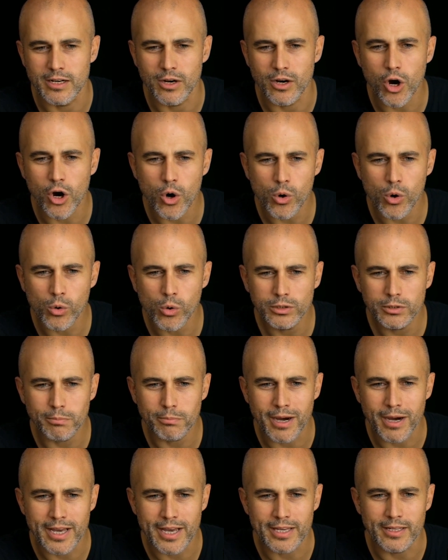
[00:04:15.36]
owned
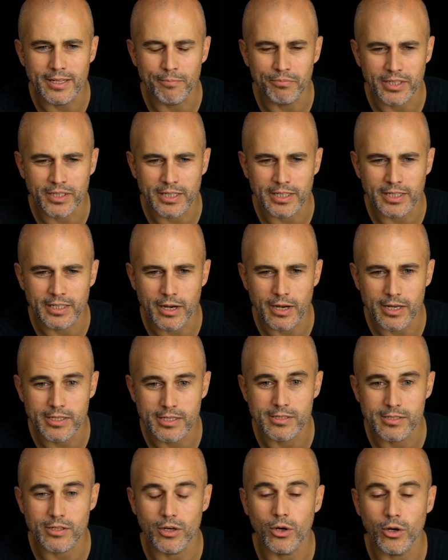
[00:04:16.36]

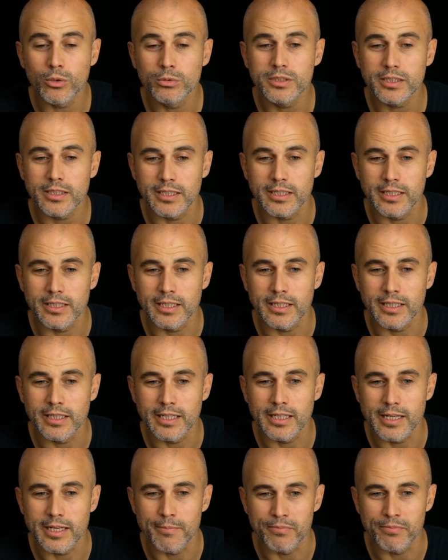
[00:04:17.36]

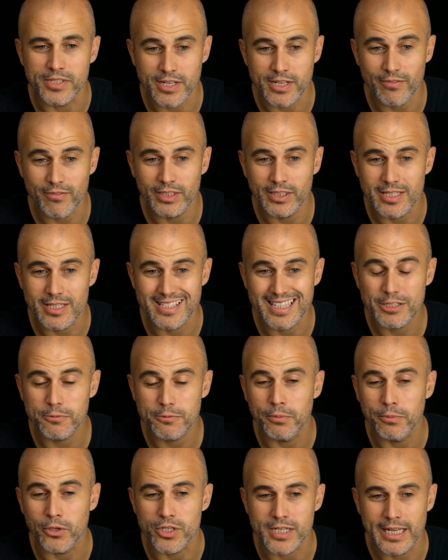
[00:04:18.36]

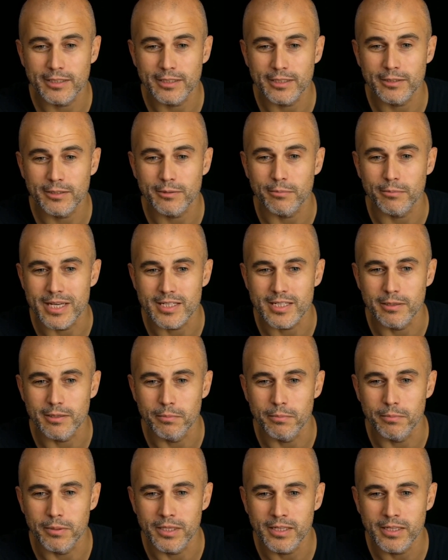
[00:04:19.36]
76% by
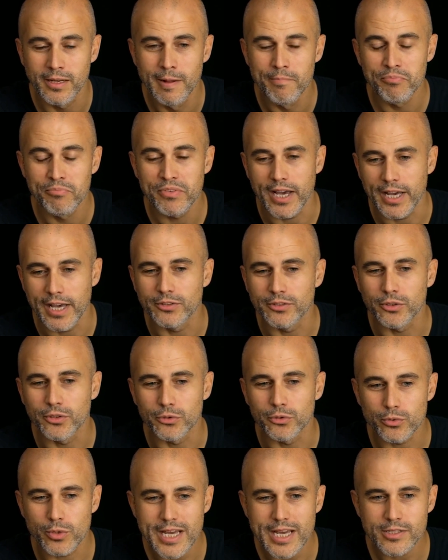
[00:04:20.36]
CDP, and the
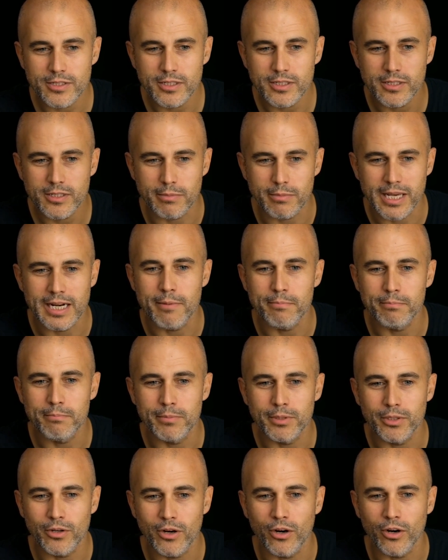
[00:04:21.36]
rest by a
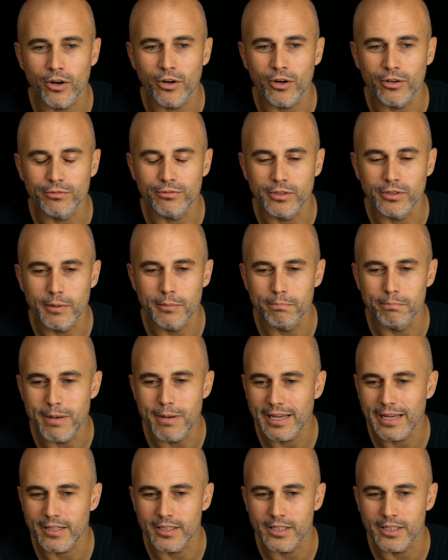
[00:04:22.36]
number of
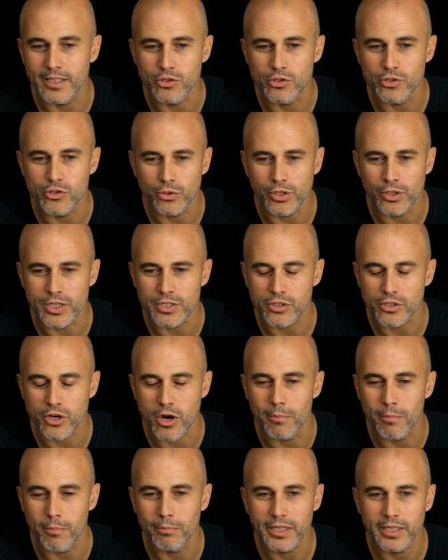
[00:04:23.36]
bank and insurance
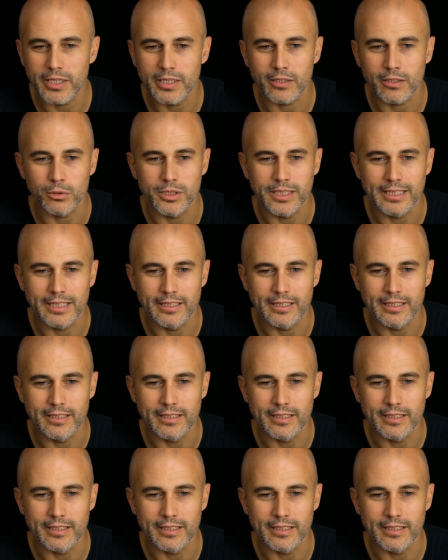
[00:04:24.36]
company, including